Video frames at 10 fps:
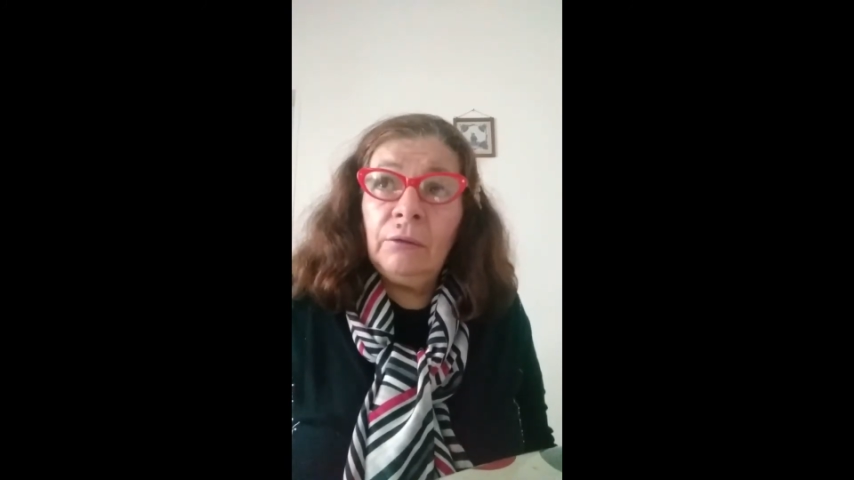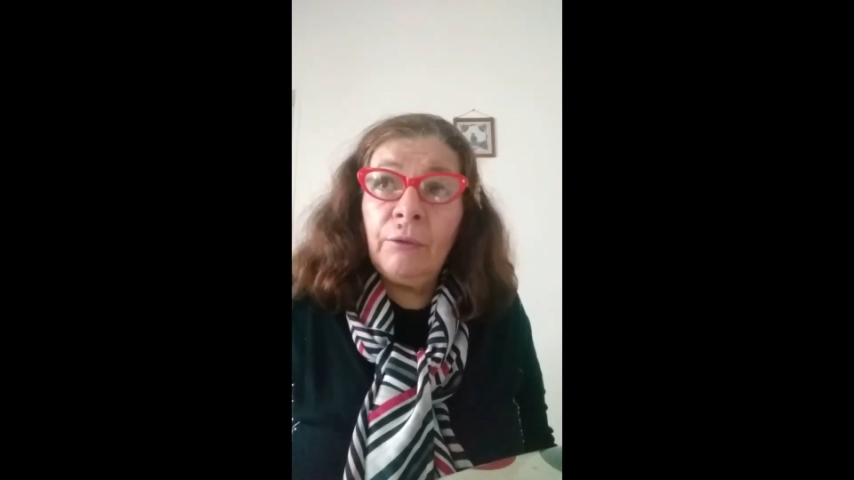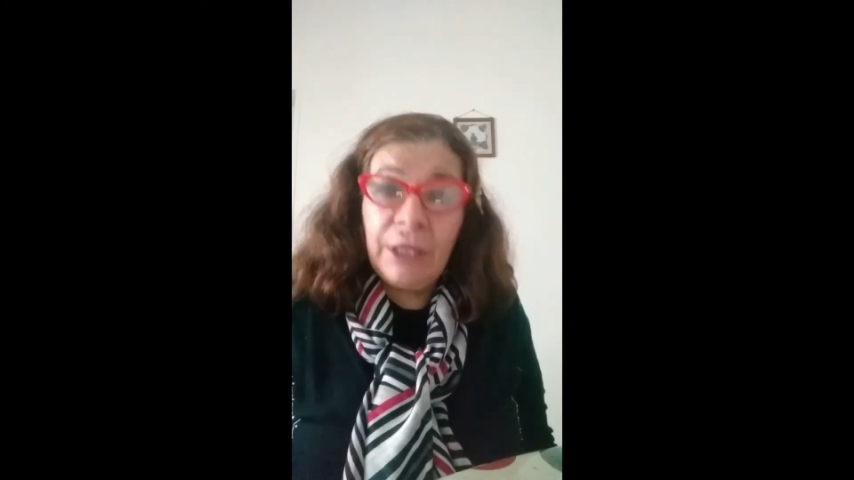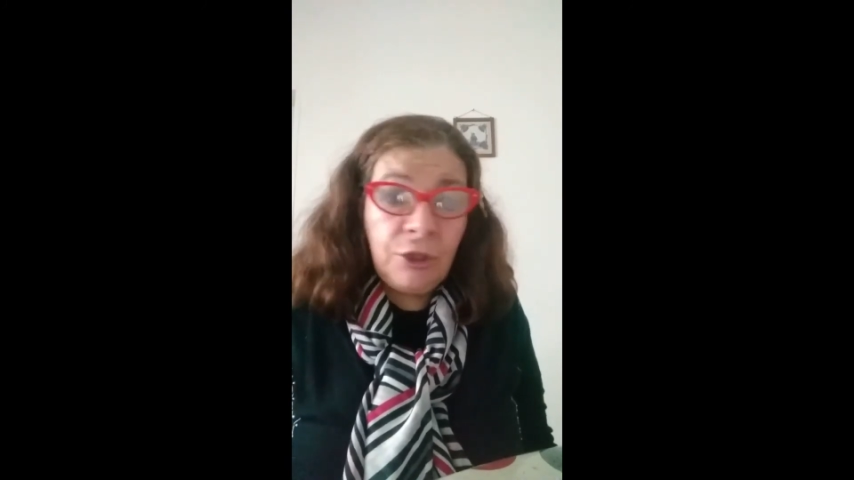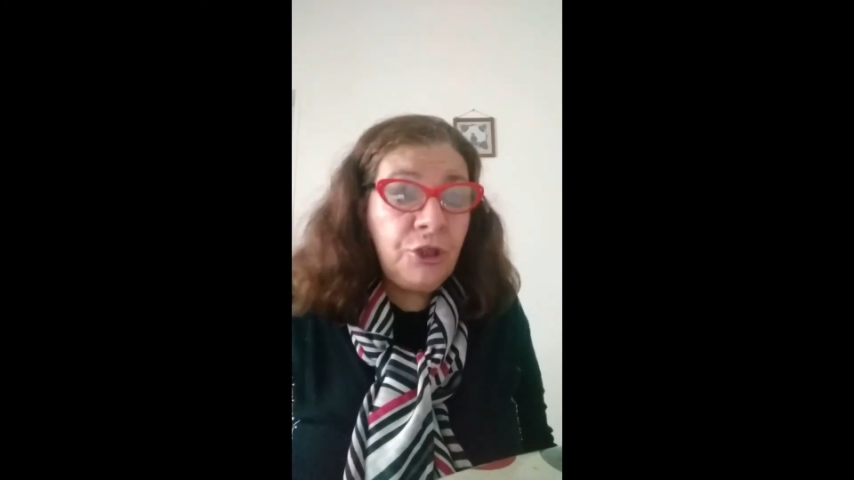
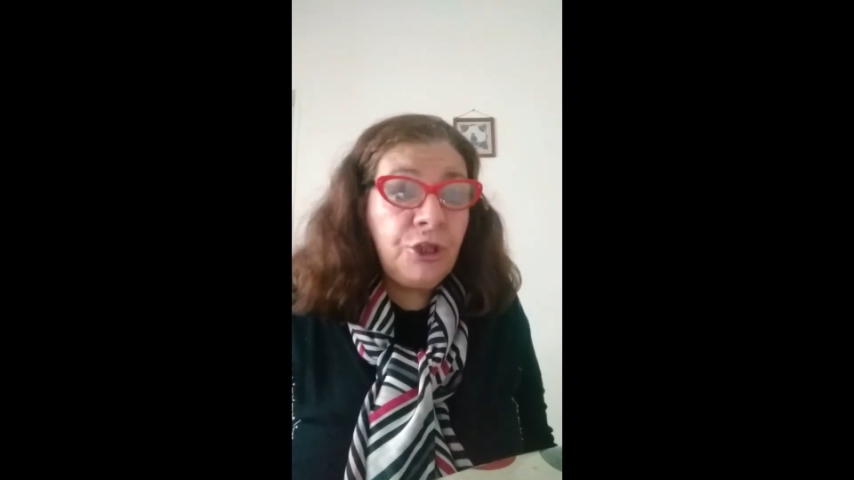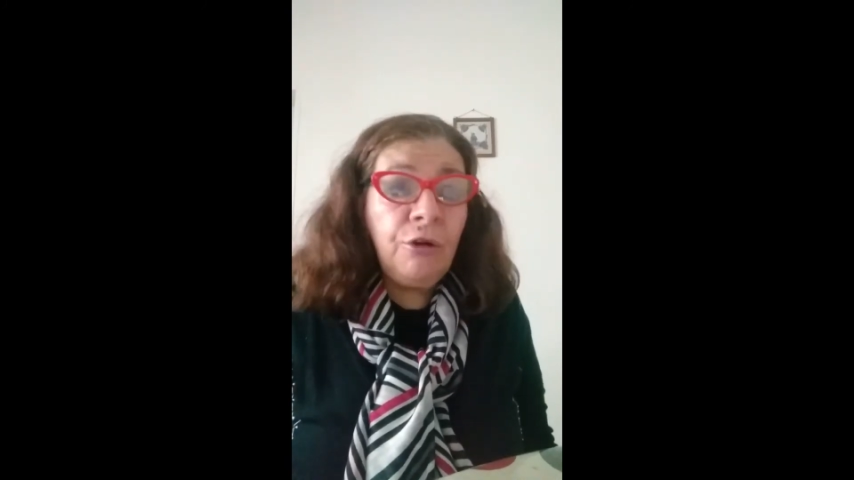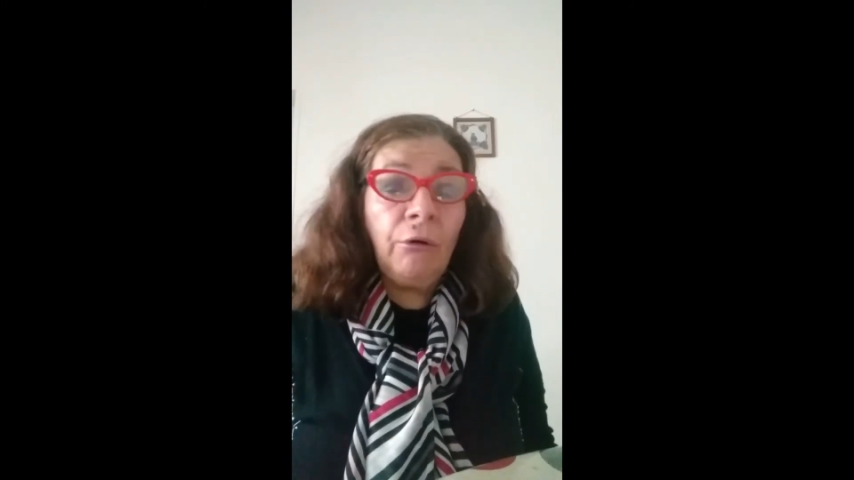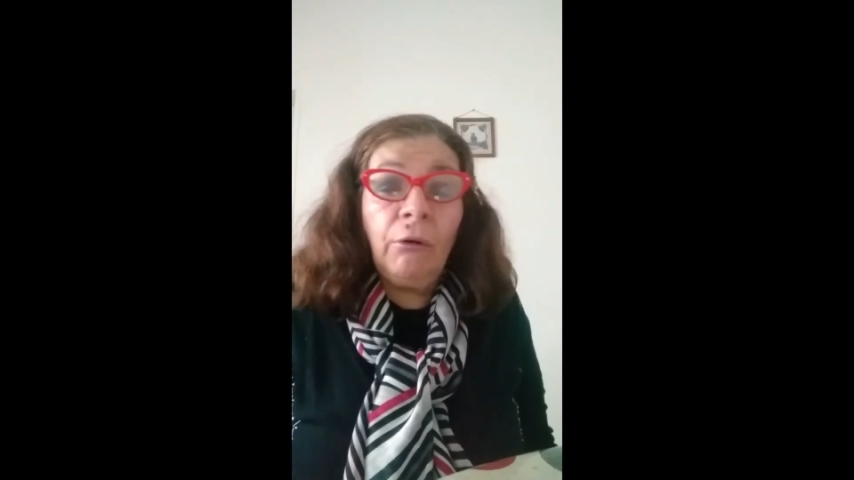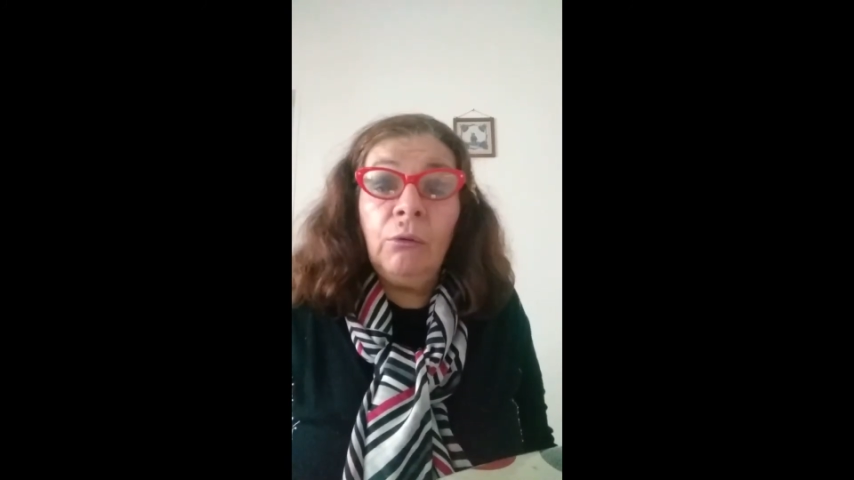reach
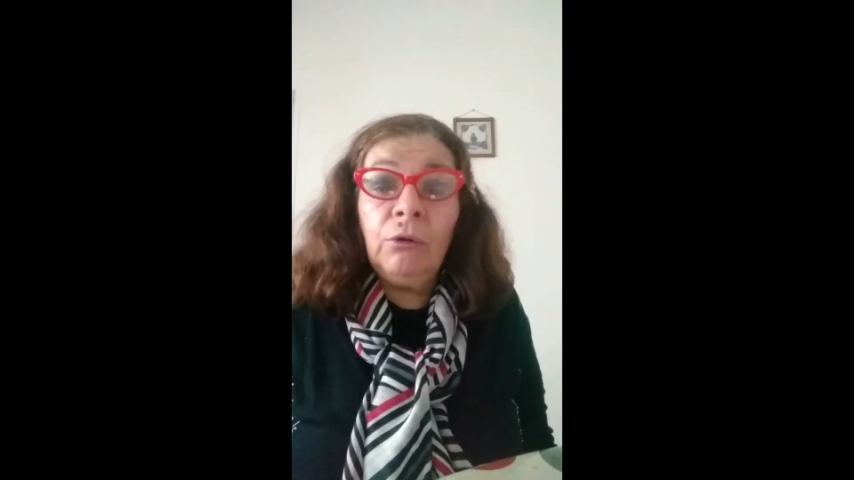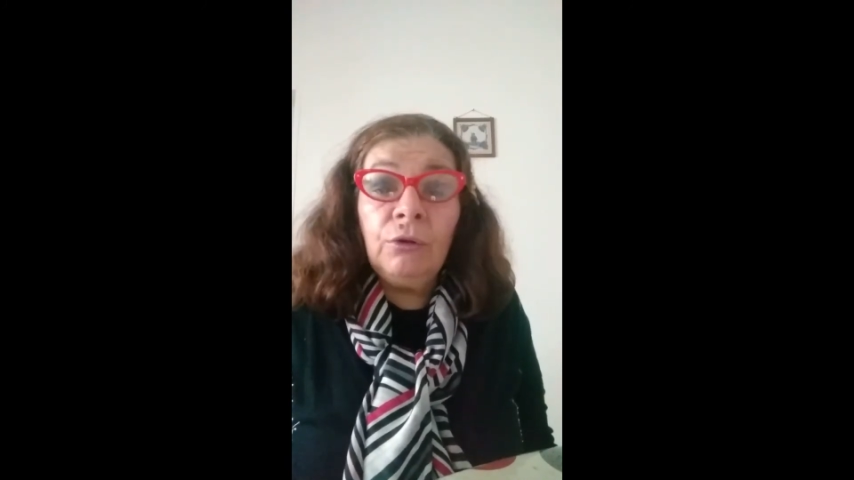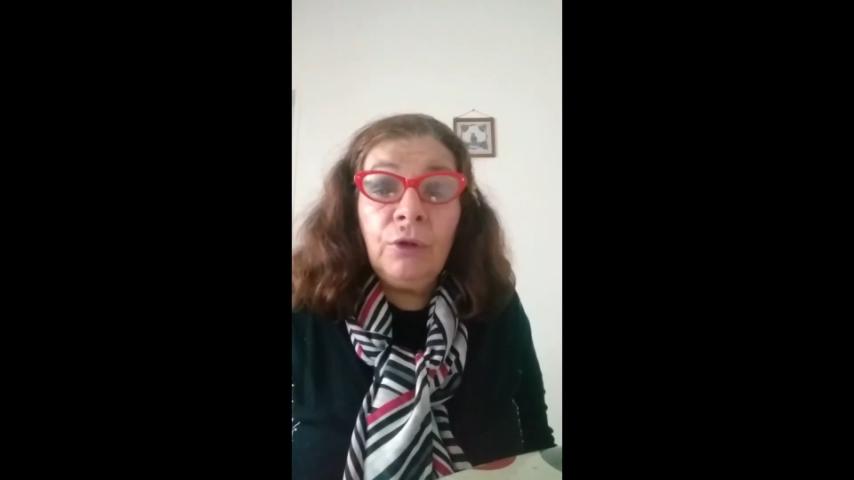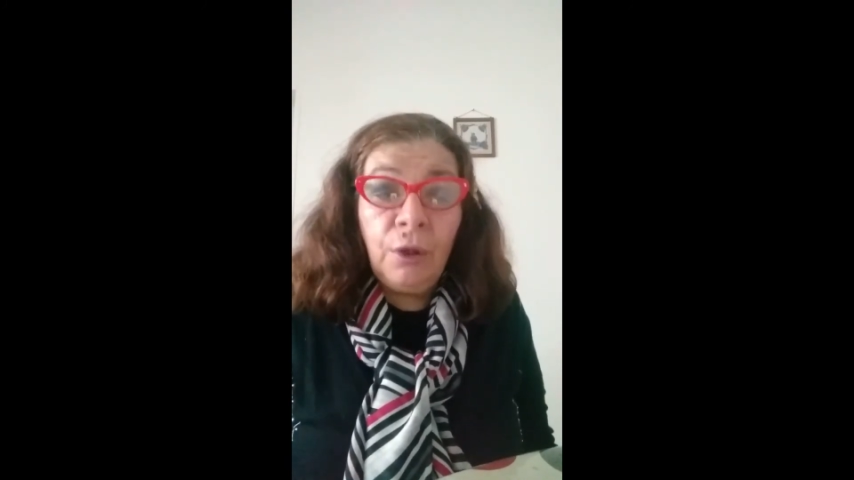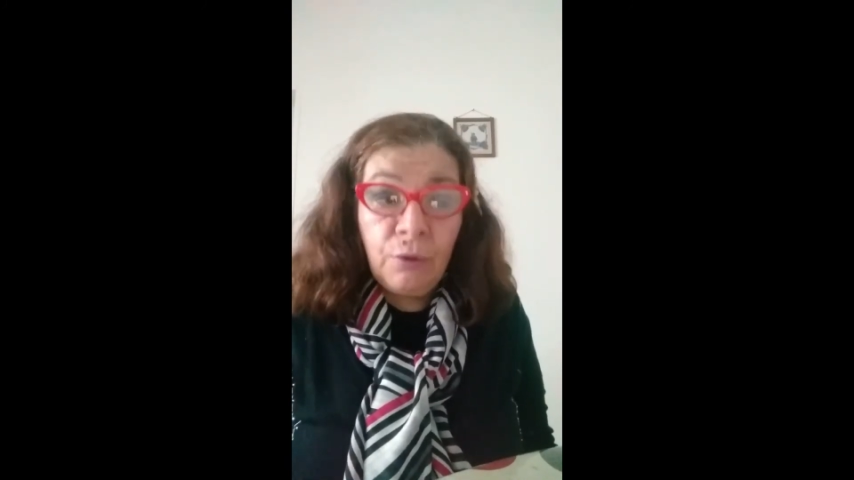your own
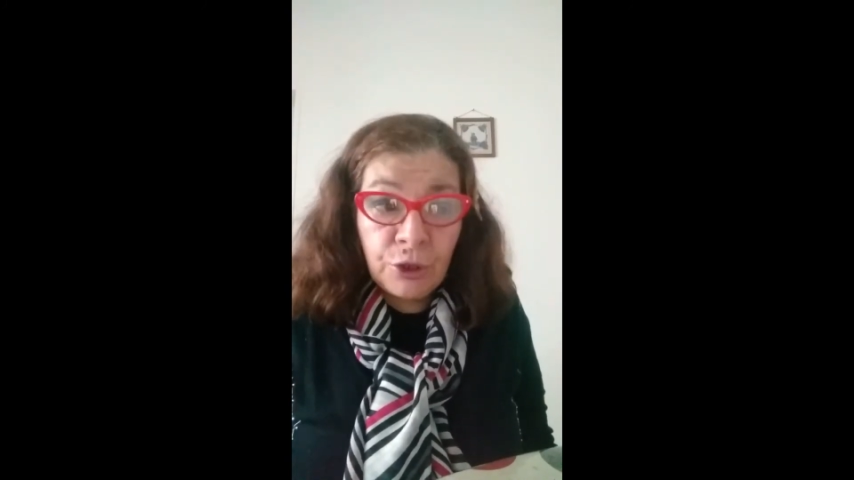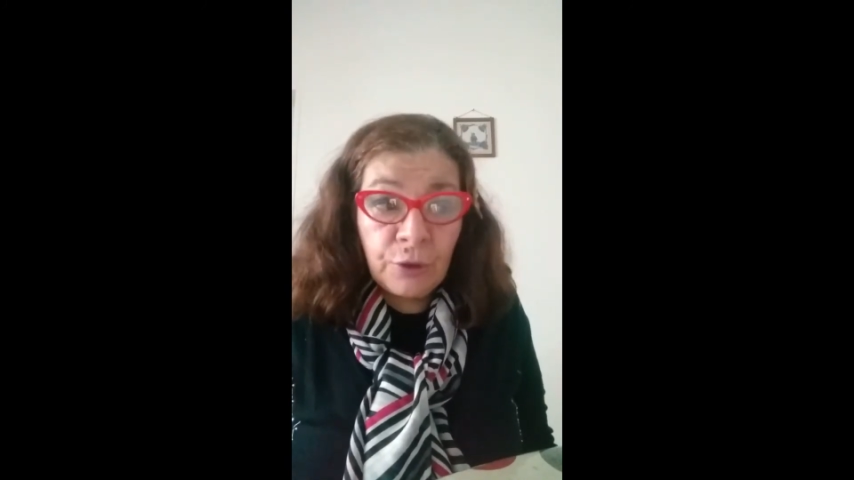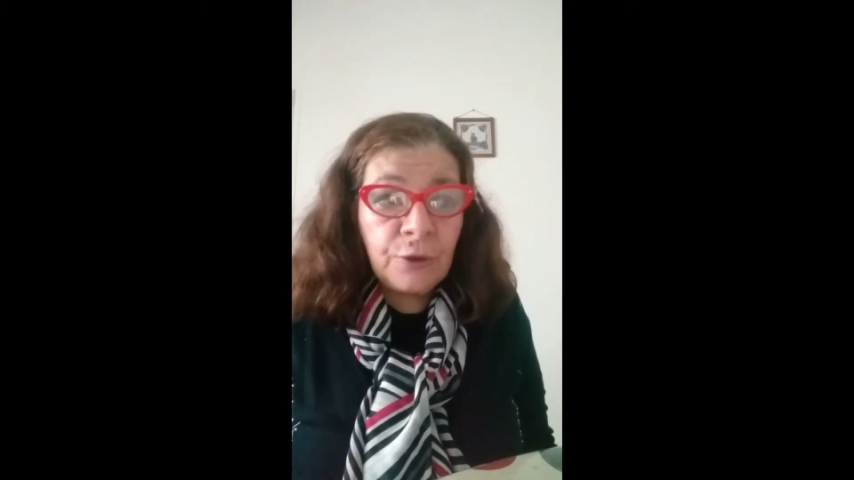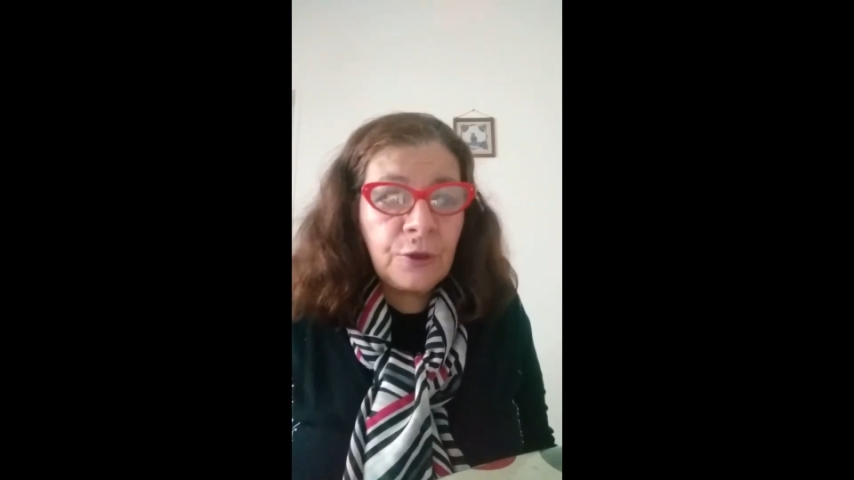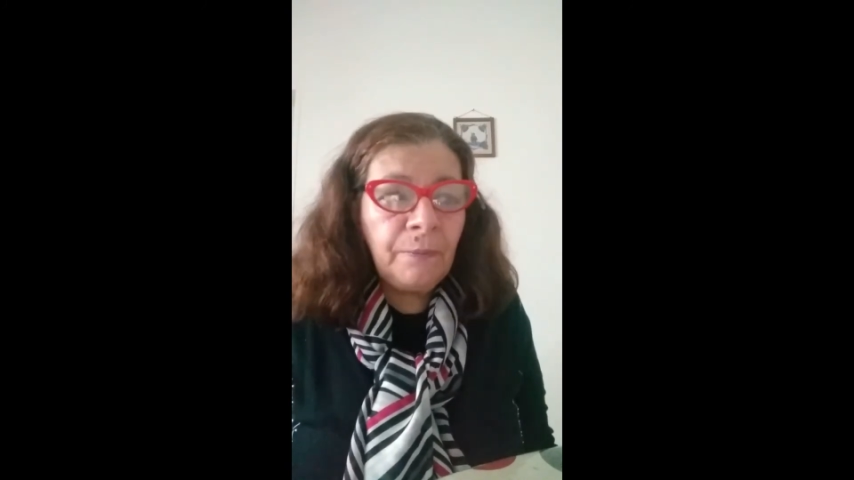
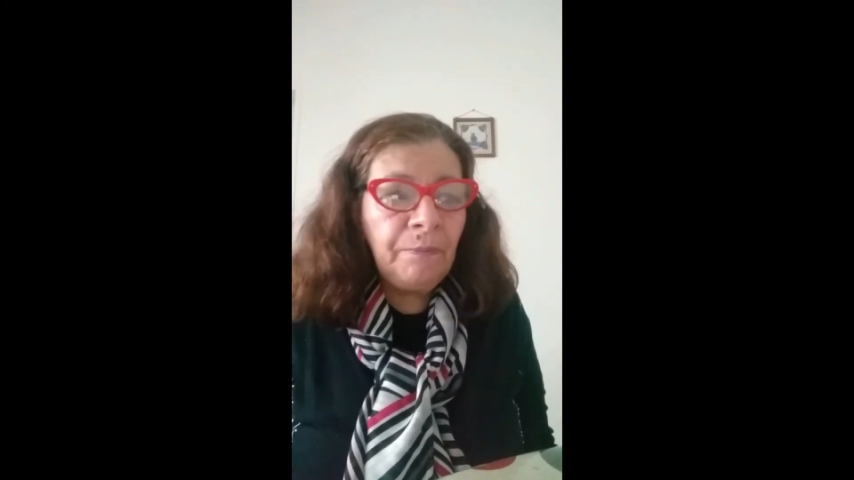conclusions.